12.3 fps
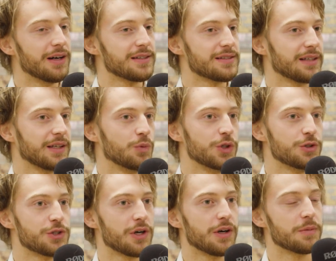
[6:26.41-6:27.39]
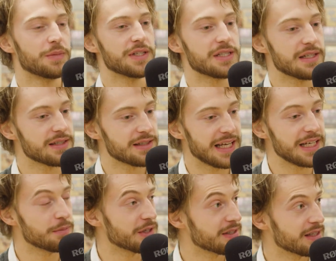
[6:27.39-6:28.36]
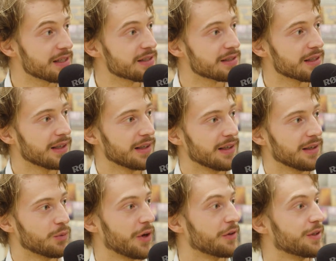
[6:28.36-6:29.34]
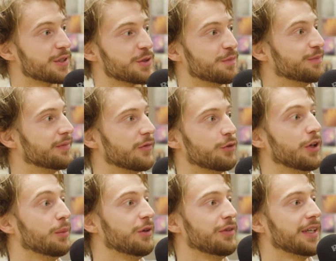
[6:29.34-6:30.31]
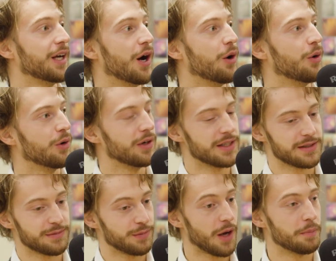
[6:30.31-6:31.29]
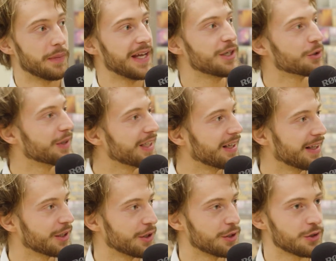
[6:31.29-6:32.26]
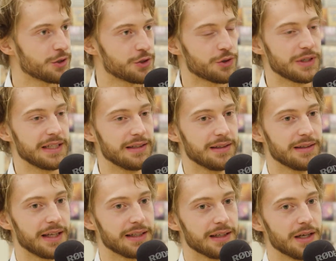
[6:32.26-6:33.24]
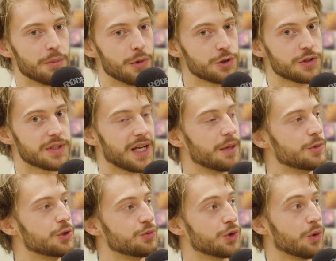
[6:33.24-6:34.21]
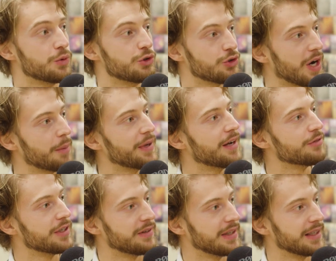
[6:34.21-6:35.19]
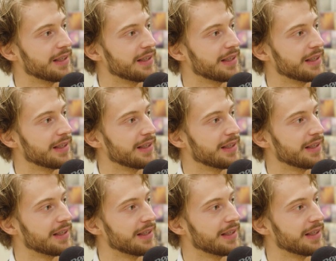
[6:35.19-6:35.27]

It's like when you start a business, any business, whether it's film and video or it's a bakery like on your street, like most of the time you don't drop everything.